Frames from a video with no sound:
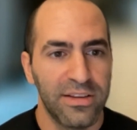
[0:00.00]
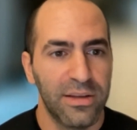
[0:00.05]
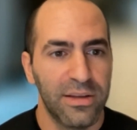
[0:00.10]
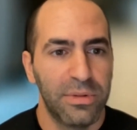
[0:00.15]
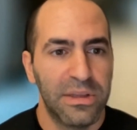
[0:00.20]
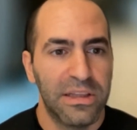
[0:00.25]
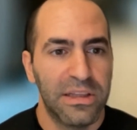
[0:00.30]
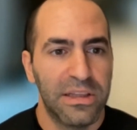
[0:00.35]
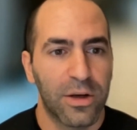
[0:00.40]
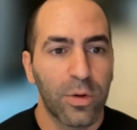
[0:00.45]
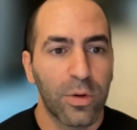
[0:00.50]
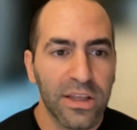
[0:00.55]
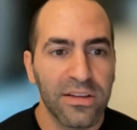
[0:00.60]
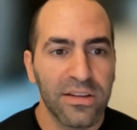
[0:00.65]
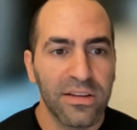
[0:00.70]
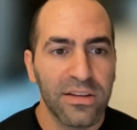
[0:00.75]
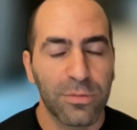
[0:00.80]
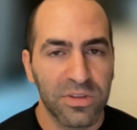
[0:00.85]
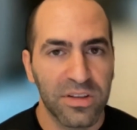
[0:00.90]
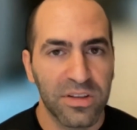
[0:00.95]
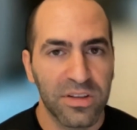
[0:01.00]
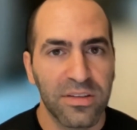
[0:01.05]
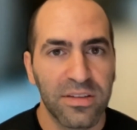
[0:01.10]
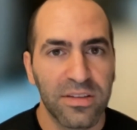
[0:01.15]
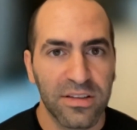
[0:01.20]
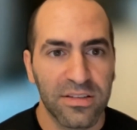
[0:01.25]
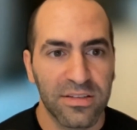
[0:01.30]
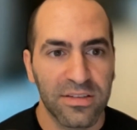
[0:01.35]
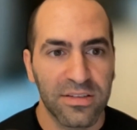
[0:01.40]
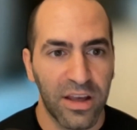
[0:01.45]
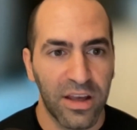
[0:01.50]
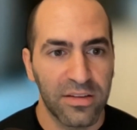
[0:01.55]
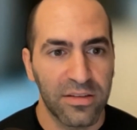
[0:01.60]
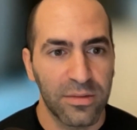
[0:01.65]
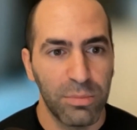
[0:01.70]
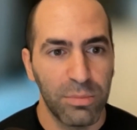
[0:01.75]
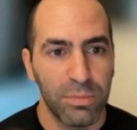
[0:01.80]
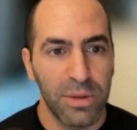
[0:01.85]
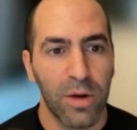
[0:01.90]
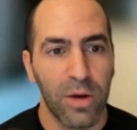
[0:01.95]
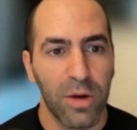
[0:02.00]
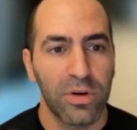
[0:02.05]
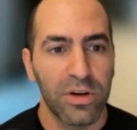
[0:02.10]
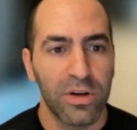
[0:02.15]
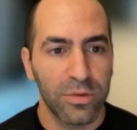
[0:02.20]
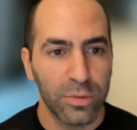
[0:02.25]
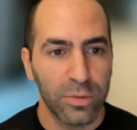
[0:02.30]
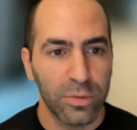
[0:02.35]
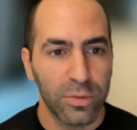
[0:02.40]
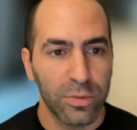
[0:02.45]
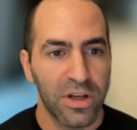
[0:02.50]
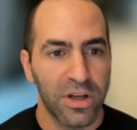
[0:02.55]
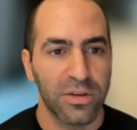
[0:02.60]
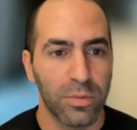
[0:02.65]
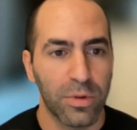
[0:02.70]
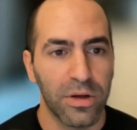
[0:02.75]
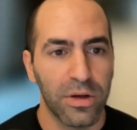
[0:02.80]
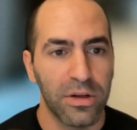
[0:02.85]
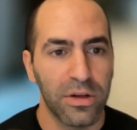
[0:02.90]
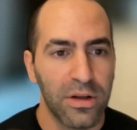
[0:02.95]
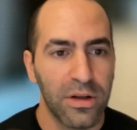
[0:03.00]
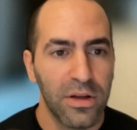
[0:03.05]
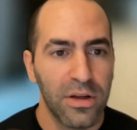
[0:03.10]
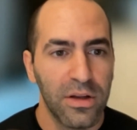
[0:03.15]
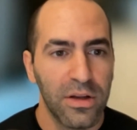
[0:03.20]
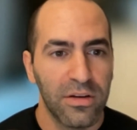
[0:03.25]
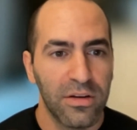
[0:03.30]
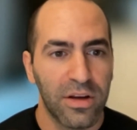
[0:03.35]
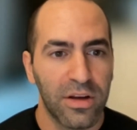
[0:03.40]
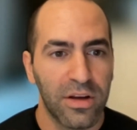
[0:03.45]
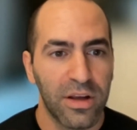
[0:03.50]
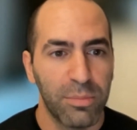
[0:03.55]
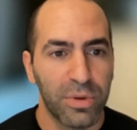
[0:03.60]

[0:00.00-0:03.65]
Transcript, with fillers: They'd be like, okay, this was a success. Maybe I want to do another one, right?